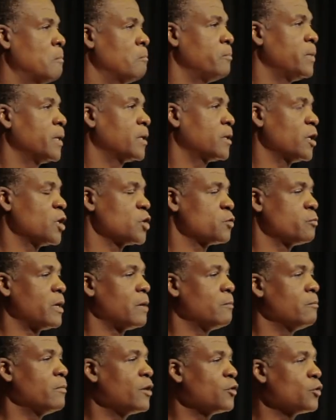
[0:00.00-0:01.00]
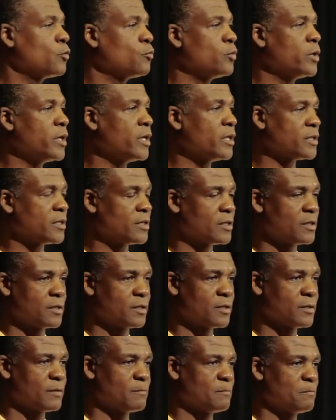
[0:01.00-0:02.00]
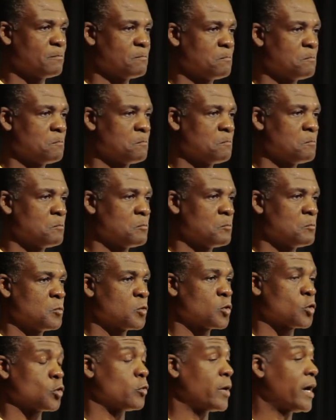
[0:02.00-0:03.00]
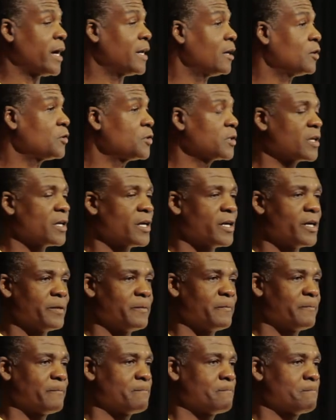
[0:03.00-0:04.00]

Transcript: because my mother went, cried out to God,